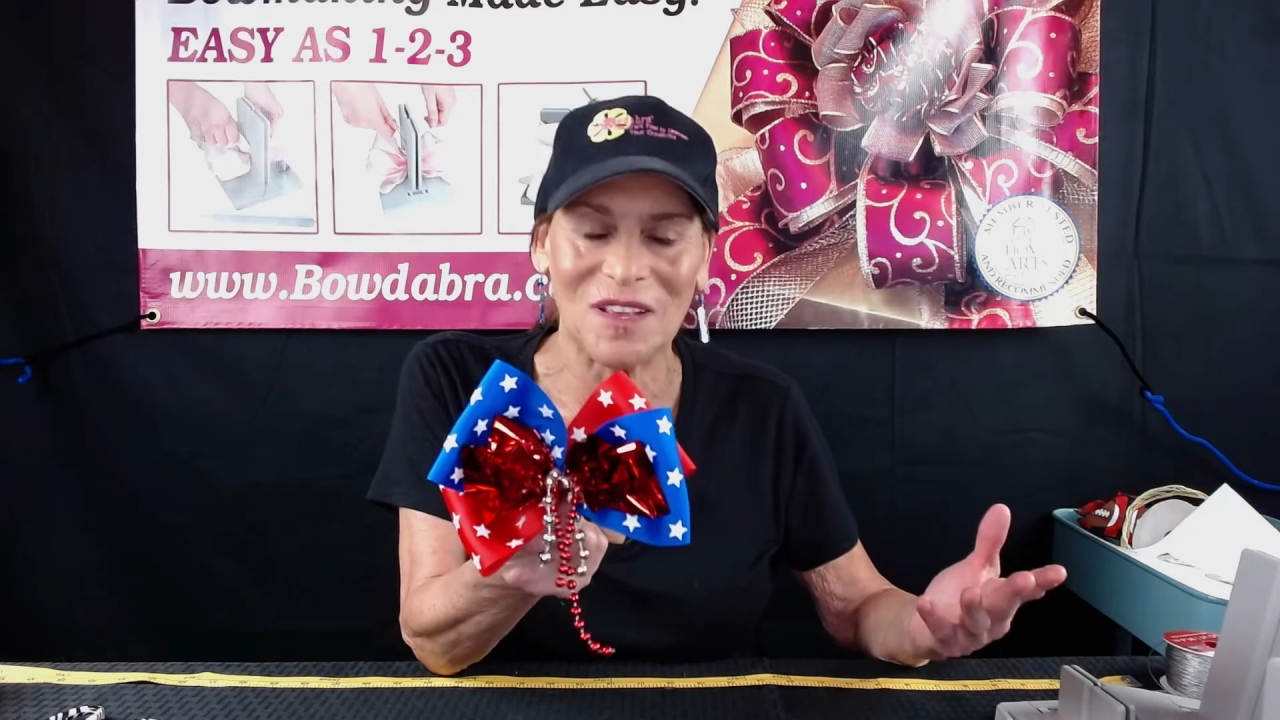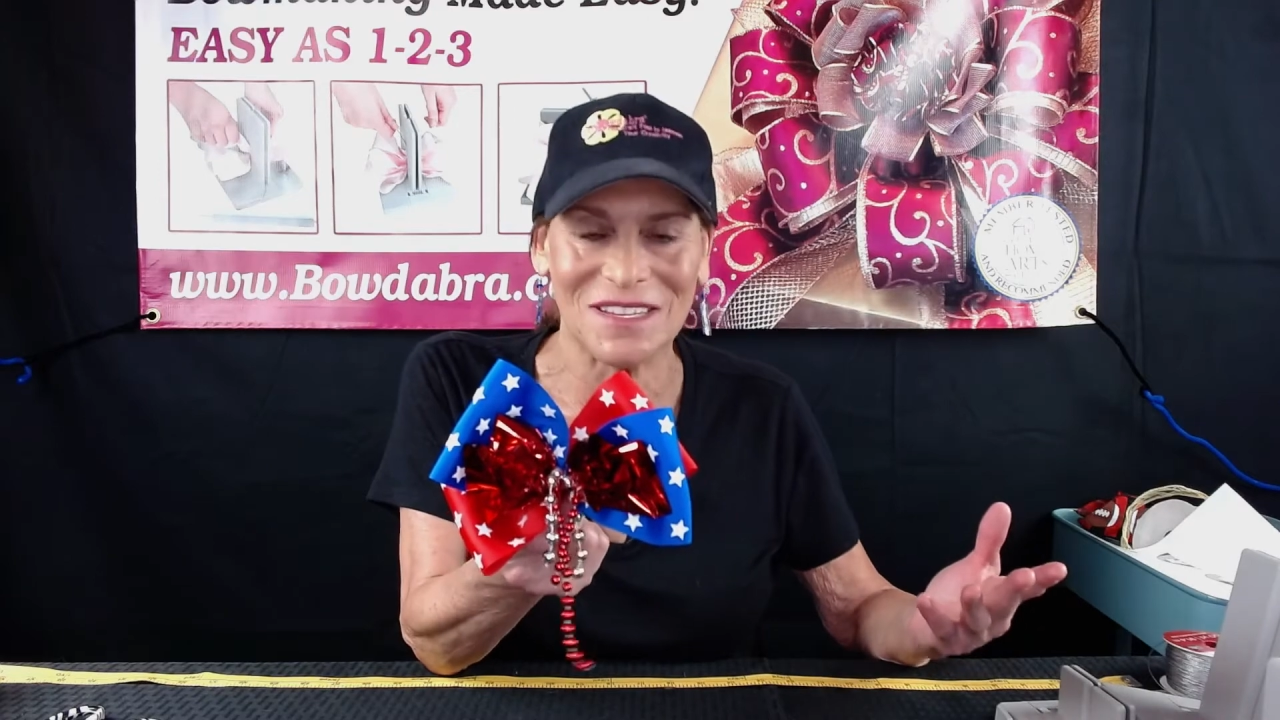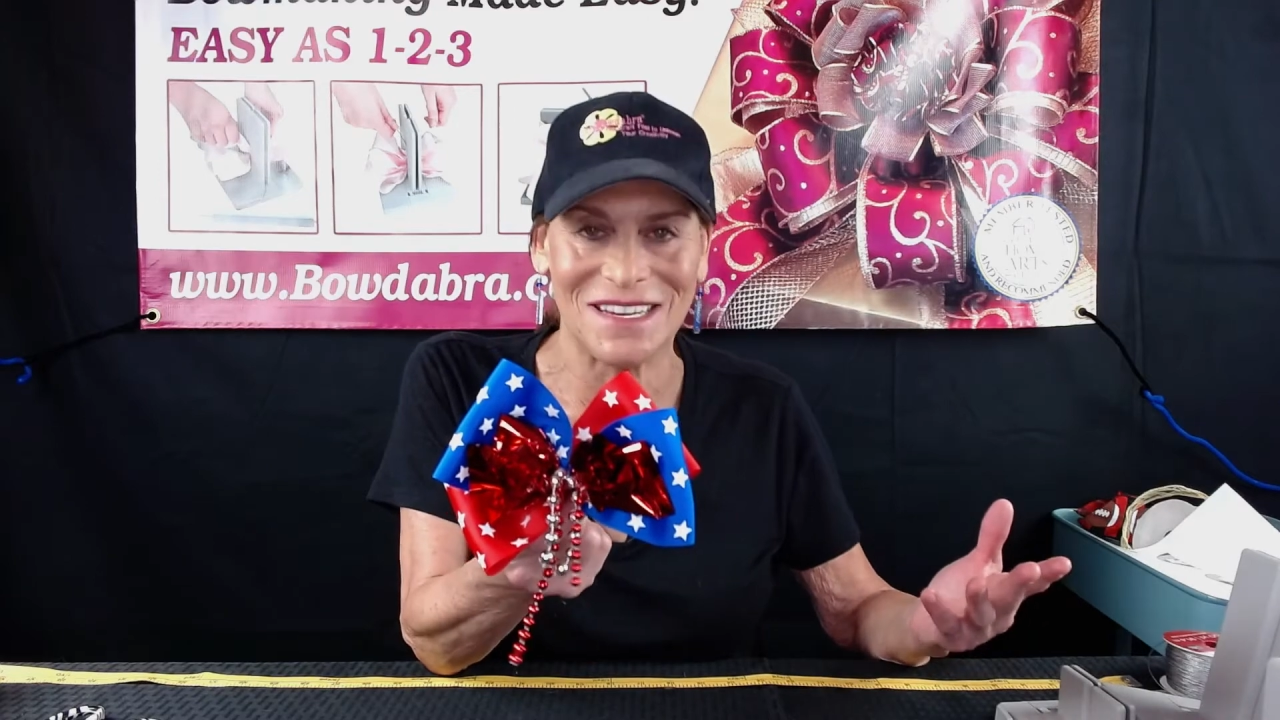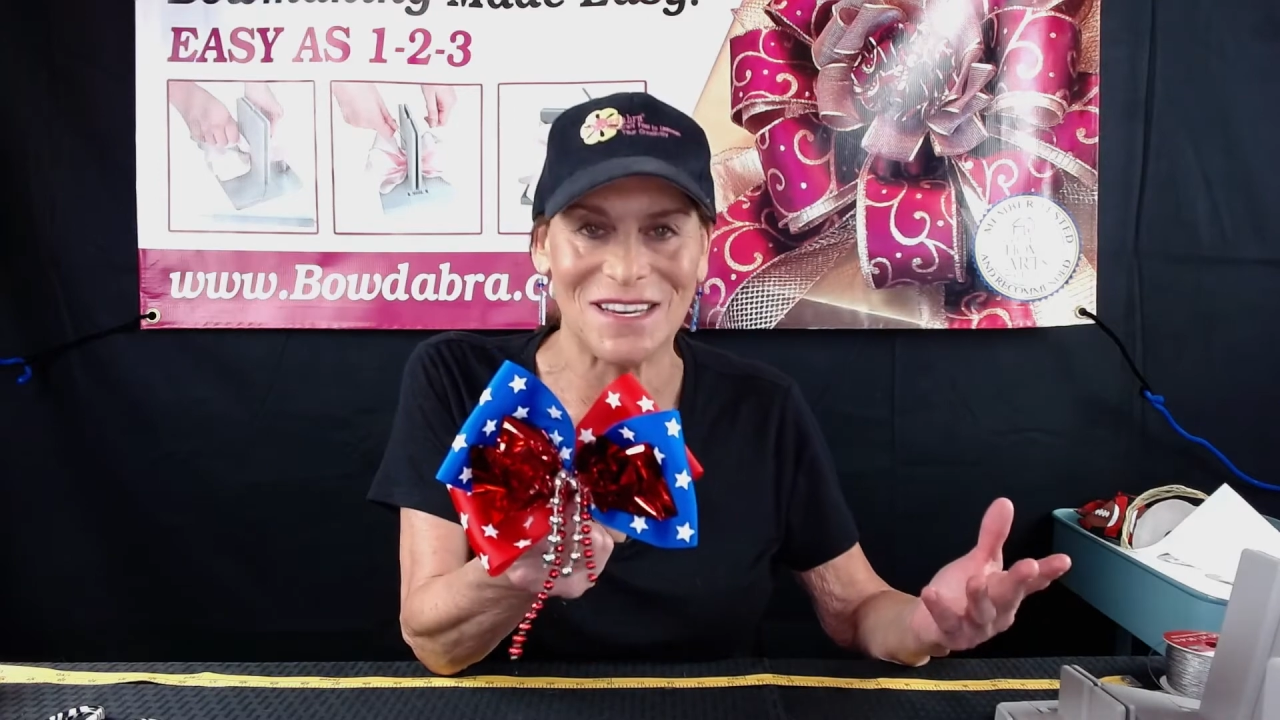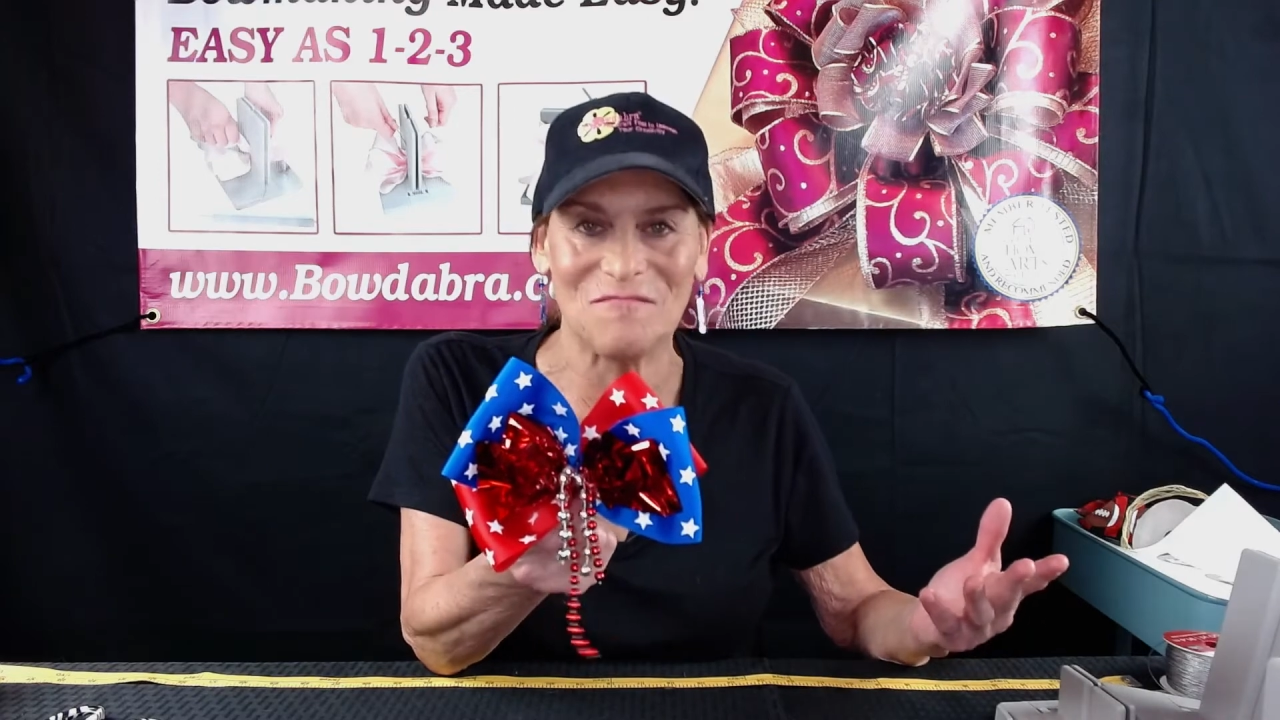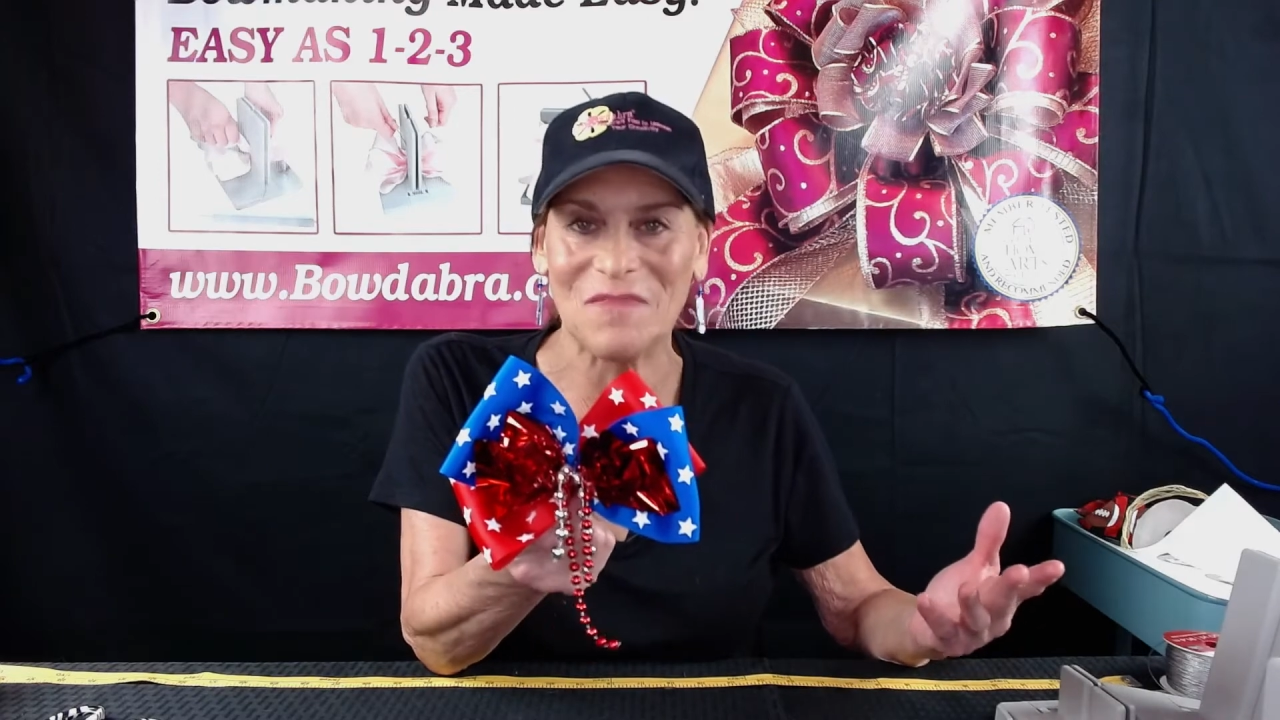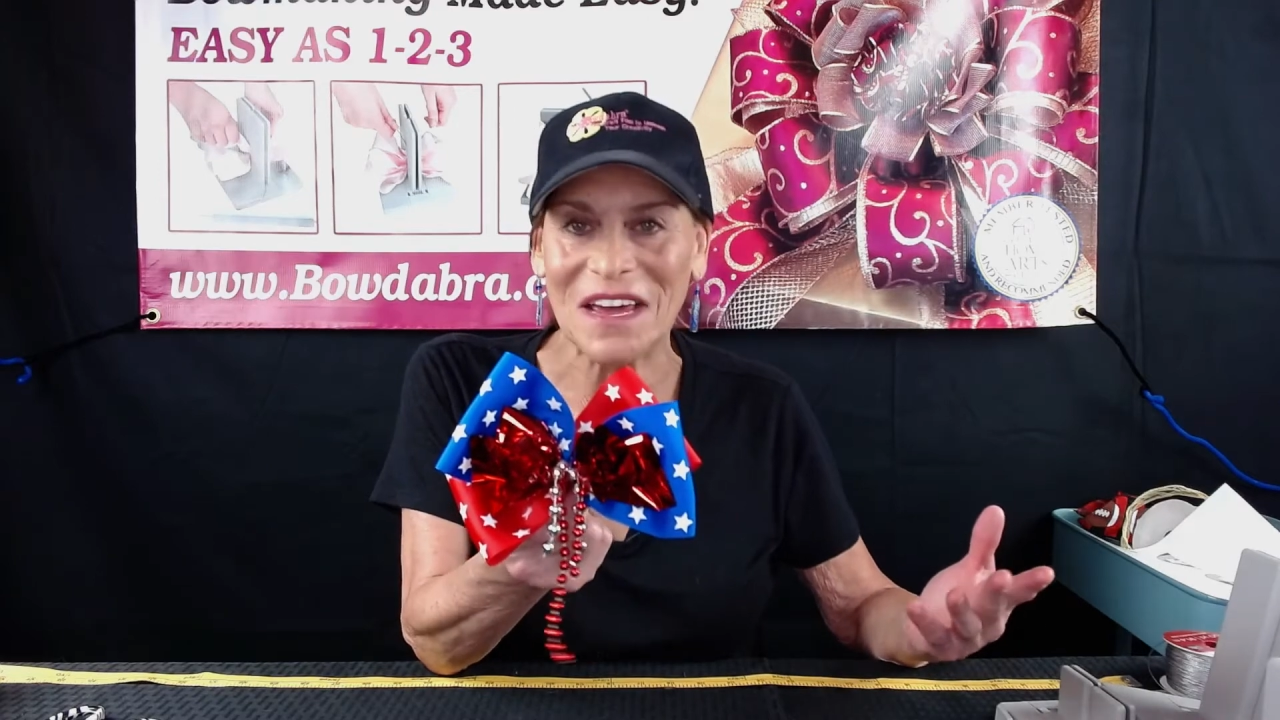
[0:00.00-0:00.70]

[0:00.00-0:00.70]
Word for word: team.